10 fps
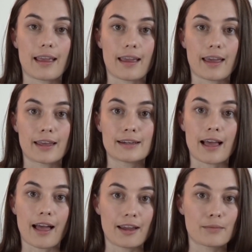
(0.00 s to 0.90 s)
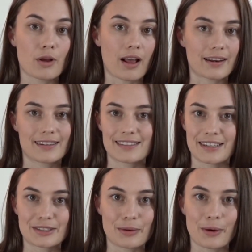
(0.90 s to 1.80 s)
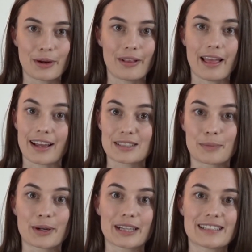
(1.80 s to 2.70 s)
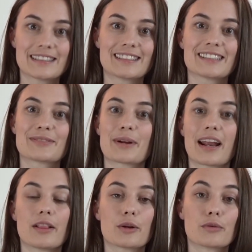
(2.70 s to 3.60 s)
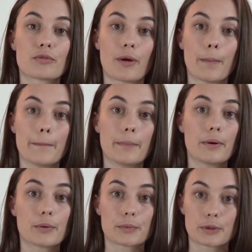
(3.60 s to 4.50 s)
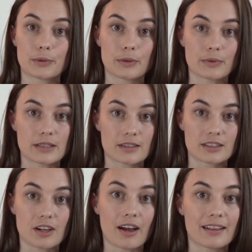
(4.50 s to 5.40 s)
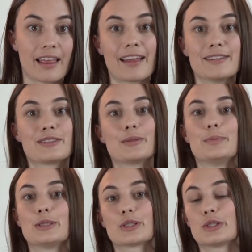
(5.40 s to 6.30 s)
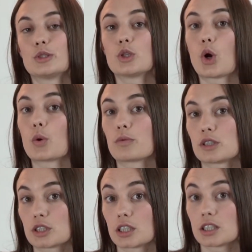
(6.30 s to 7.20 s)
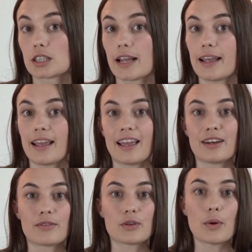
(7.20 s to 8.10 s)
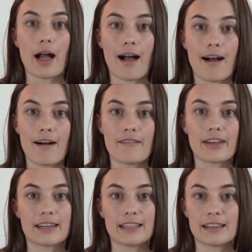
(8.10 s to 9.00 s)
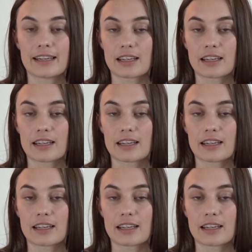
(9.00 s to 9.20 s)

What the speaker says: And I'm not an essential oil expert. This is just what I learned from doing research online. So be sure to do your own research. And if you have any